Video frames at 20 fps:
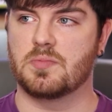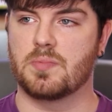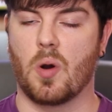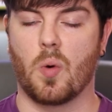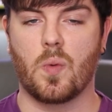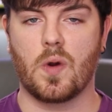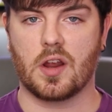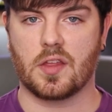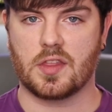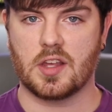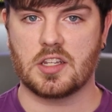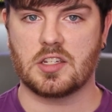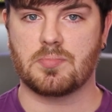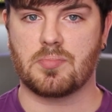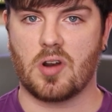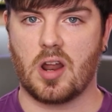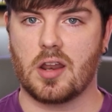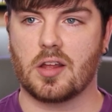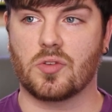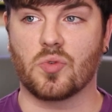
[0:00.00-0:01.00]
But where this
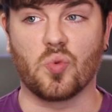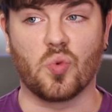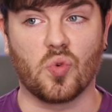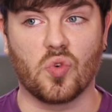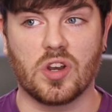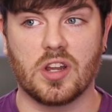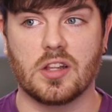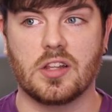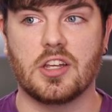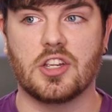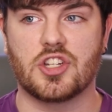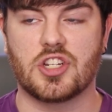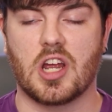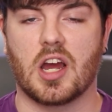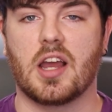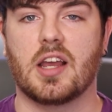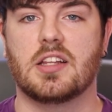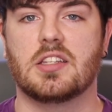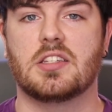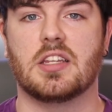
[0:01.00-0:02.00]
product really
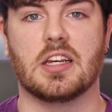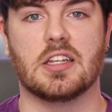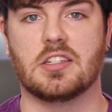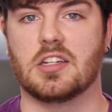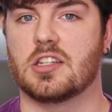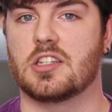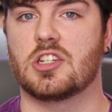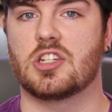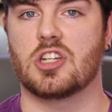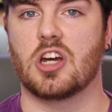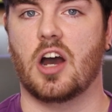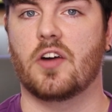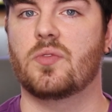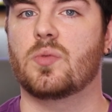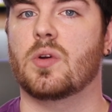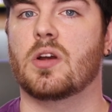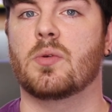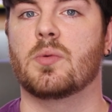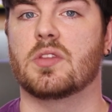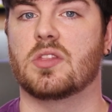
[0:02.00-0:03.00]
shines is its
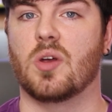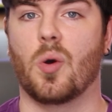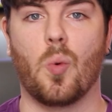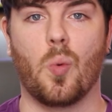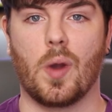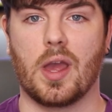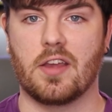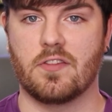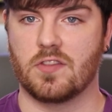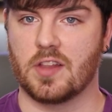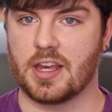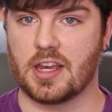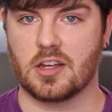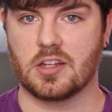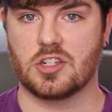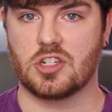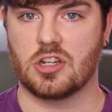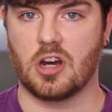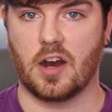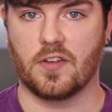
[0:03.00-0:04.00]
software with the Wavelink
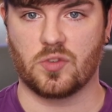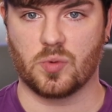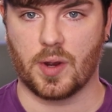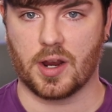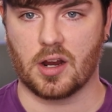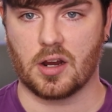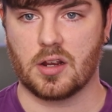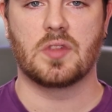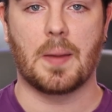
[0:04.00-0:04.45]
software.